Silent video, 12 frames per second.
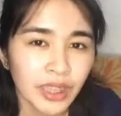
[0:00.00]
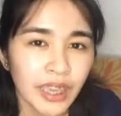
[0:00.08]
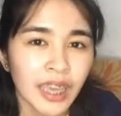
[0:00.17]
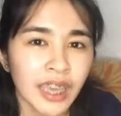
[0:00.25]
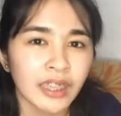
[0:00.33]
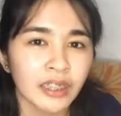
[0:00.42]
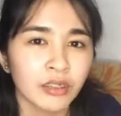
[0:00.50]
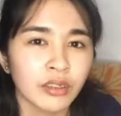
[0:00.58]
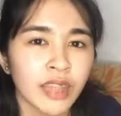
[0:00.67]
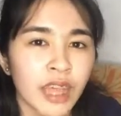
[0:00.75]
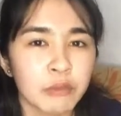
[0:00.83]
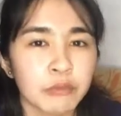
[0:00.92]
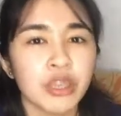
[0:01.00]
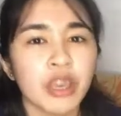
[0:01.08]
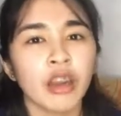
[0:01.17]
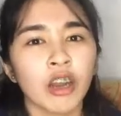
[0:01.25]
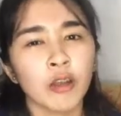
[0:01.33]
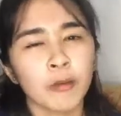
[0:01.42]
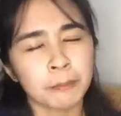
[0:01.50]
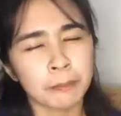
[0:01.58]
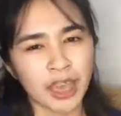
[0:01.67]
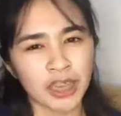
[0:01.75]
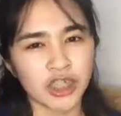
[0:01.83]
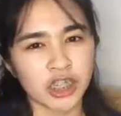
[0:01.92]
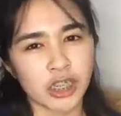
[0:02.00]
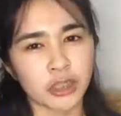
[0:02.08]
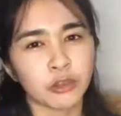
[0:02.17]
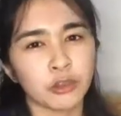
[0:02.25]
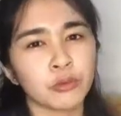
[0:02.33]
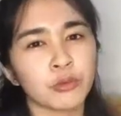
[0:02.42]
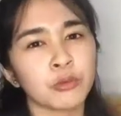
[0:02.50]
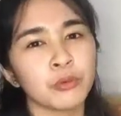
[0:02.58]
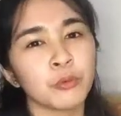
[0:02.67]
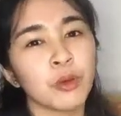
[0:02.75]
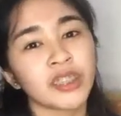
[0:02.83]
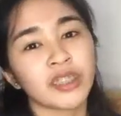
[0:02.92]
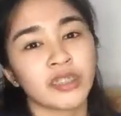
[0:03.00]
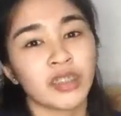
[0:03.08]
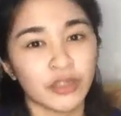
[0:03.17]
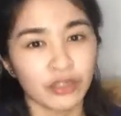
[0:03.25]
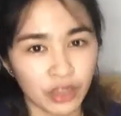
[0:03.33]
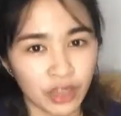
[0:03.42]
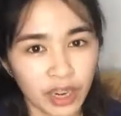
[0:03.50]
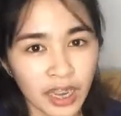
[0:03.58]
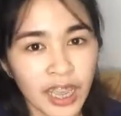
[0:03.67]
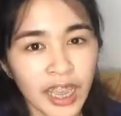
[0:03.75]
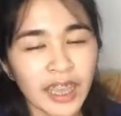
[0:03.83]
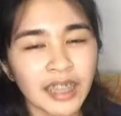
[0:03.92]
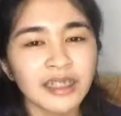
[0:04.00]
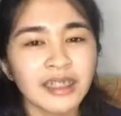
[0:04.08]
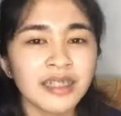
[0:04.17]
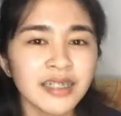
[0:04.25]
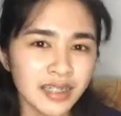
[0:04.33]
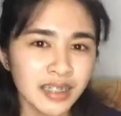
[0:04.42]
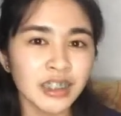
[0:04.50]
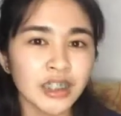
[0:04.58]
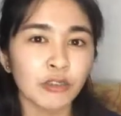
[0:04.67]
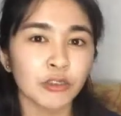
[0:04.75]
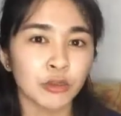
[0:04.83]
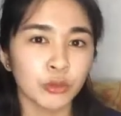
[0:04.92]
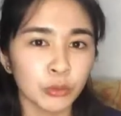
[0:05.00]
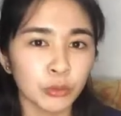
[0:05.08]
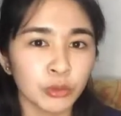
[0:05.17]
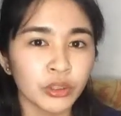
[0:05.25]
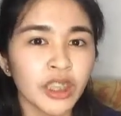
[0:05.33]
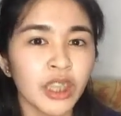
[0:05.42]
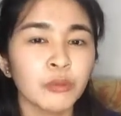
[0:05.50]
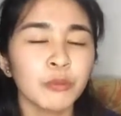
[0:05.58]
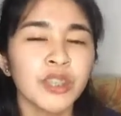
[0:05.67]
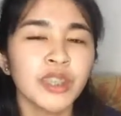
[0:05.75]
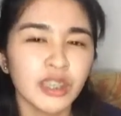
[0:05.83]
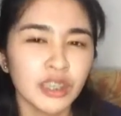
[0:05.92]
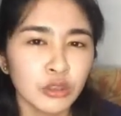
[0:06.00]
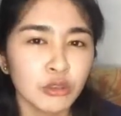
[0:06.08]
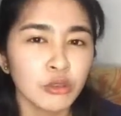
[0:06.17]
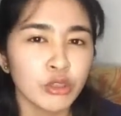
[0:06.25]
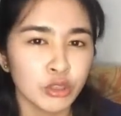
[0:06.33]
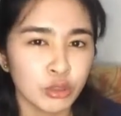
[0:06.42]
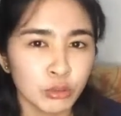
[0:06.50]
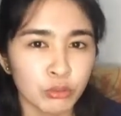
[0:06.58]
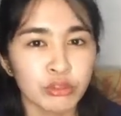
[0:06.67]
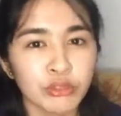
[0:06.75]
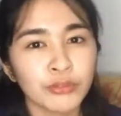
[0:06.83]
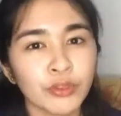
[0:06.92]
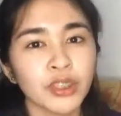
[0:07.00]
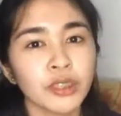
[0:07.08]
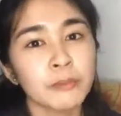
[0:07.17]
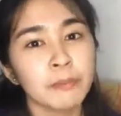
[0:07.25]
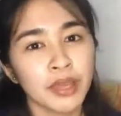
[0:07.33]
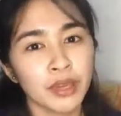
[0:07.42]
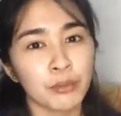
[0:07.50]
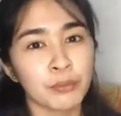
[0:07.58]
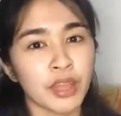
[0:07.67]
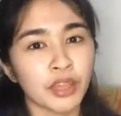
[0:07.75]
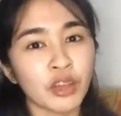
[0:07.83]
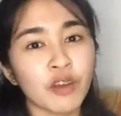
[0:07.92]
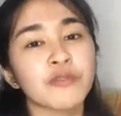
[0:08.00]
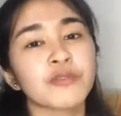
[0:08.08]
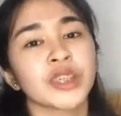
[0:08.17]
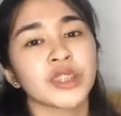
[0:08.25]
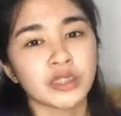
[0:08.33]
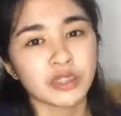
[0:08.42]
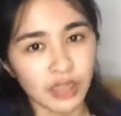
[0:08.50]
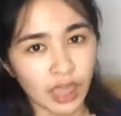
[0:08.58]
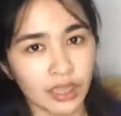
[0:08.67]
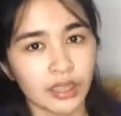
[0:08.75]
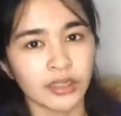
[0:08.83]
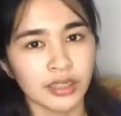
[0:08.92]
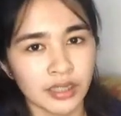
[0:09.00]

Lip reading: and that we are compassionate to one another. And this is a tool that we need to use for the betterment of our society.